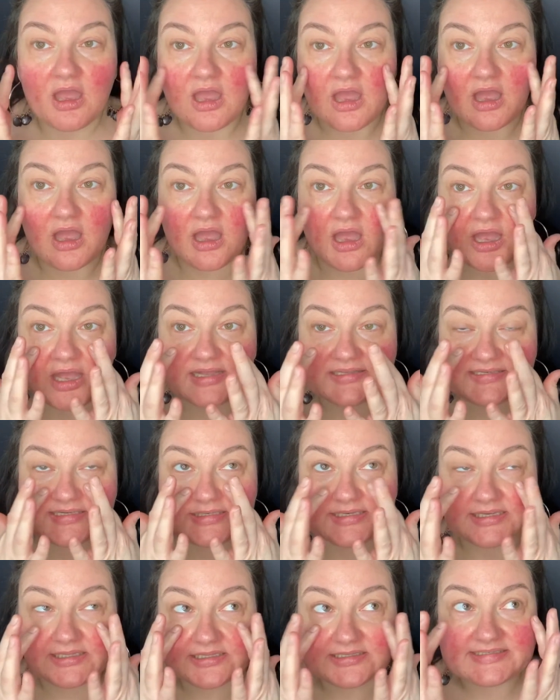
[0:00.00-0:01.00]
It's a
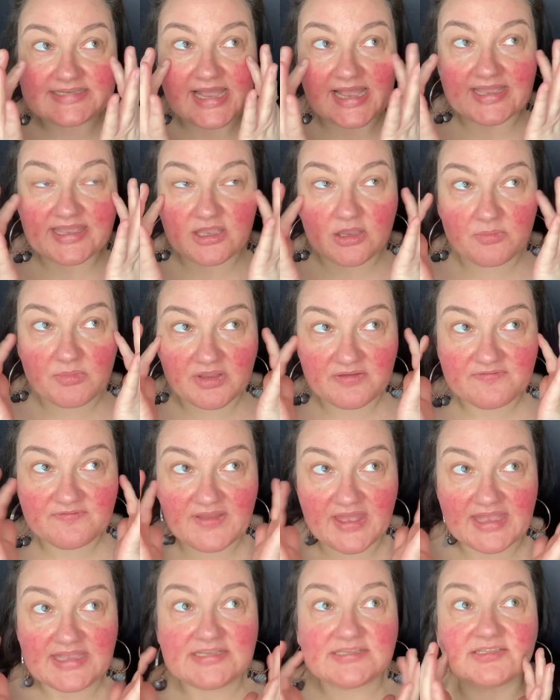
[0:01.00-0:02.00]
little tacky on my
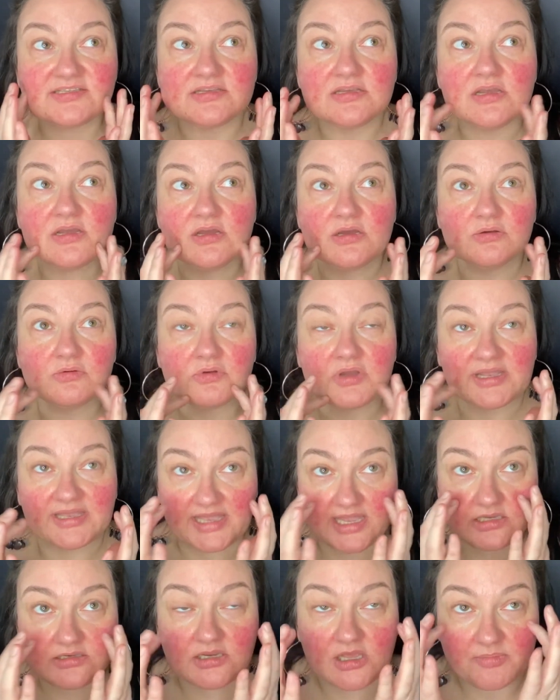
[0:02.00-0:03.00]
face.
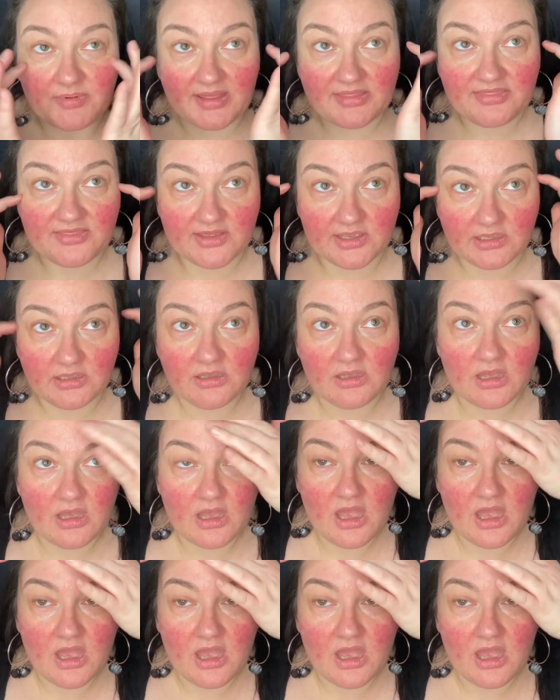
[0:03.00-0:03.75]
Again, no bad thing.